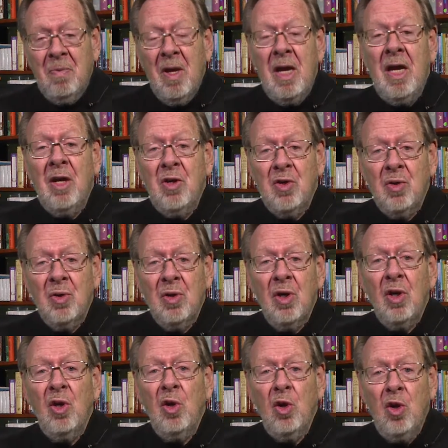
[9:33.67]
Enter
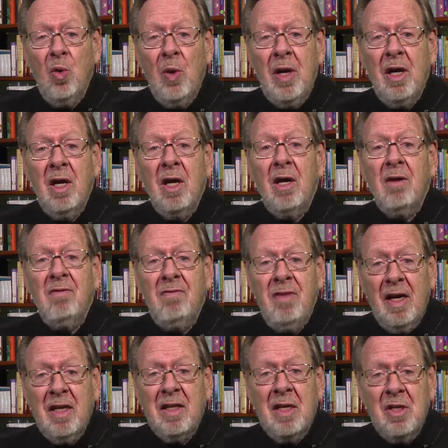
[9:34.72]
Ludwig
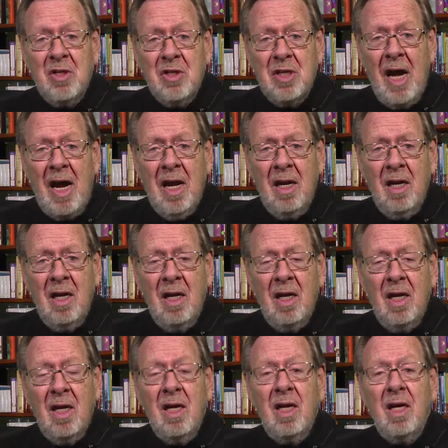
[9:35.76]
Wittgenstein.
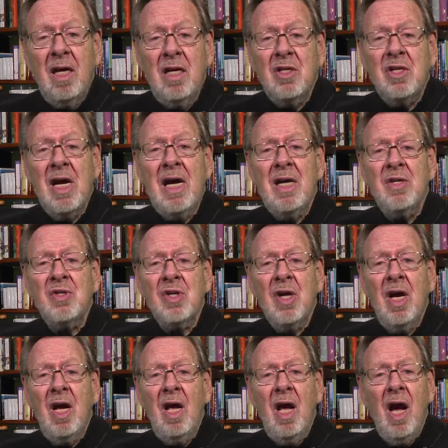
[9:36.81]
He says,
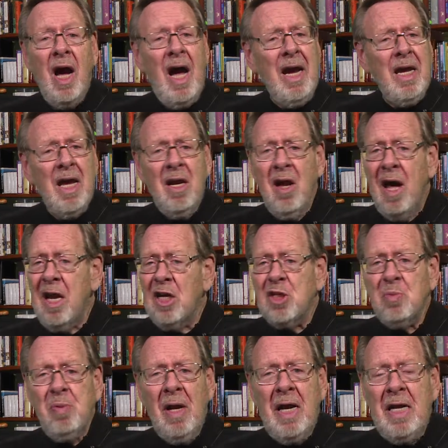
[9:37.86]
I cannot
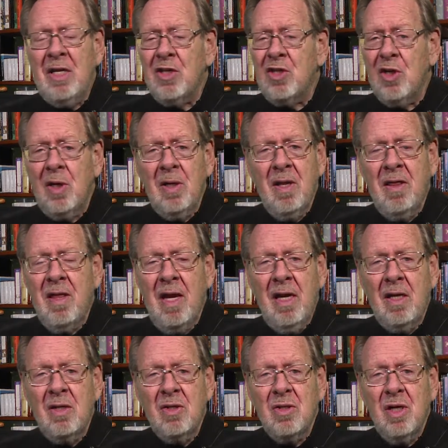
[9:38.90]
explain certain
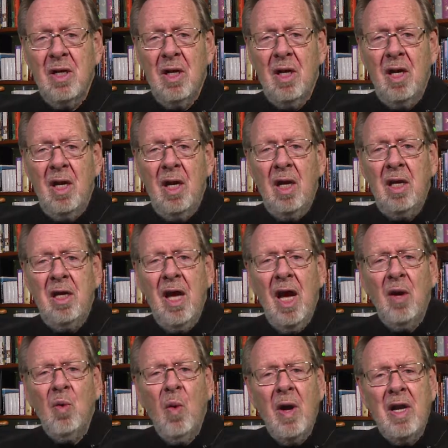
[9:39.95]
things.
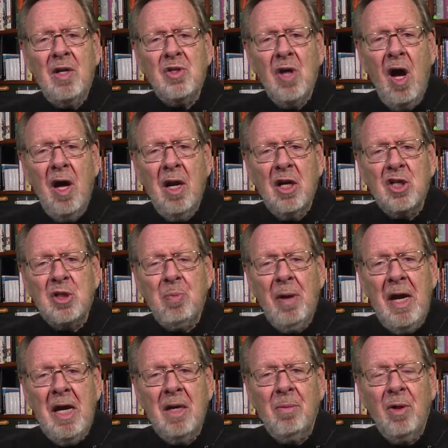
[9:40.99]
Yet what is
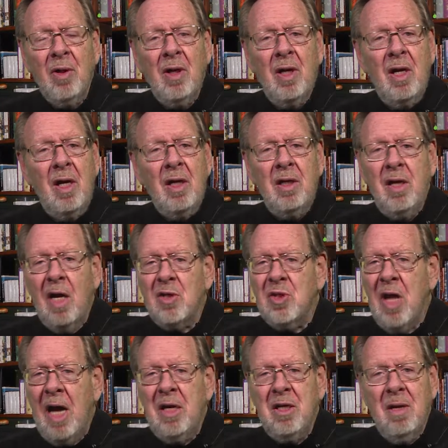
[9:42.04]
unexplainable does
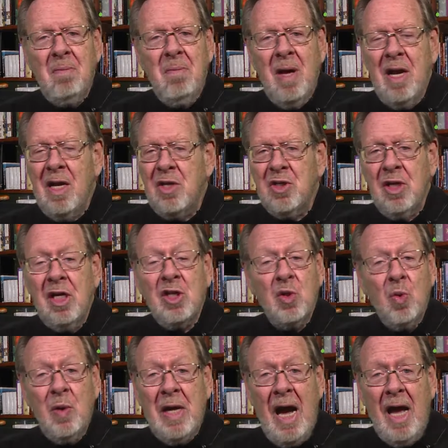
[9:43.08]
not diminish its
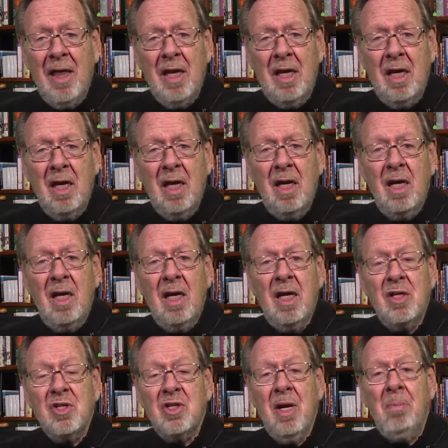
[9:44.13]
reality.
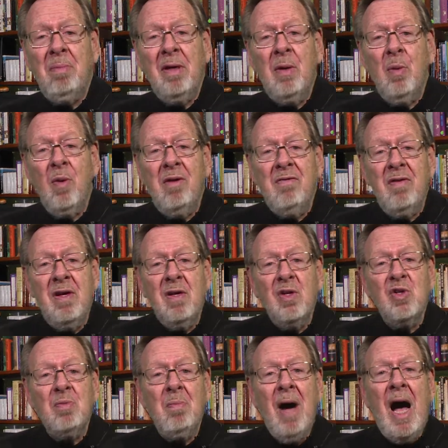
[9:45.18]
It simply
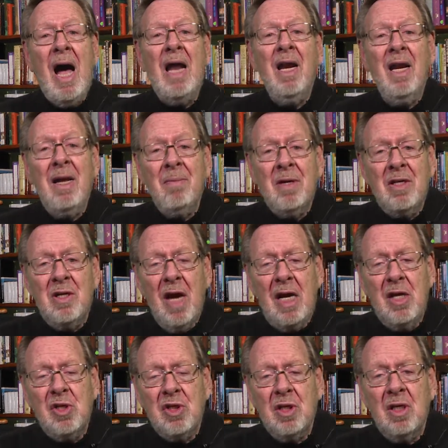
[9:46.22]
reveals my
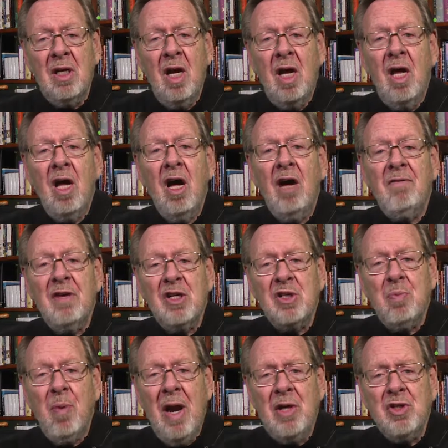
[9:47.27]
limitation of
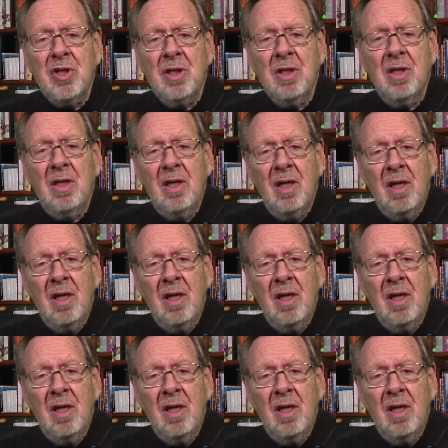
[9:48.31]
expression.